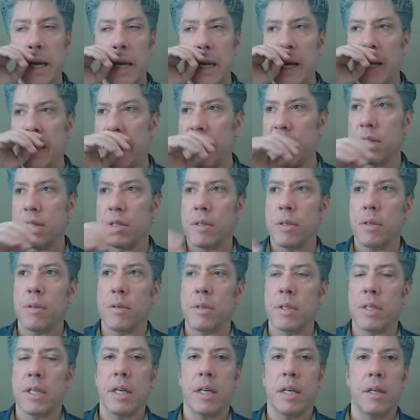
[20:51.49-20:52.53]
I, I, guess
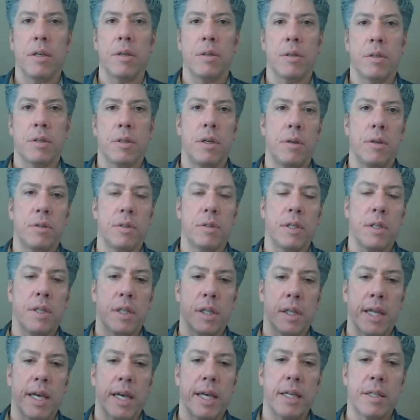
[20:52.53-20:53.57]
students get used to using
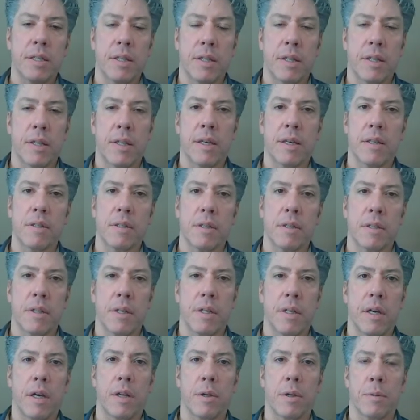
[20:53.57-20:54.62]
delays and things
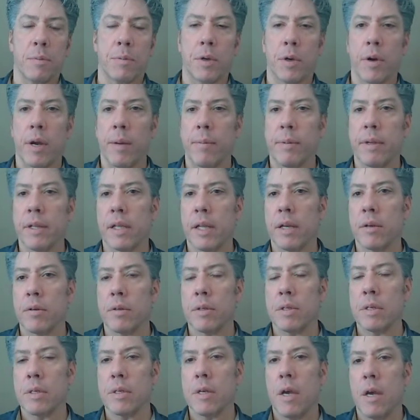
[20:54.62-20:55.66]
in other programming
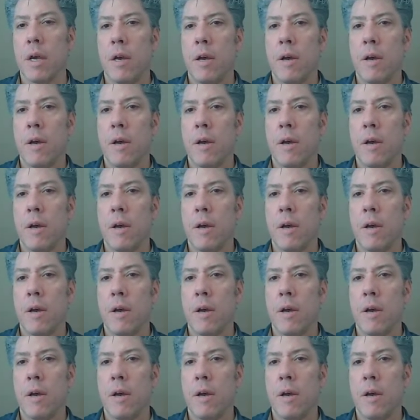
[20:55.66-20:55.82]
languages.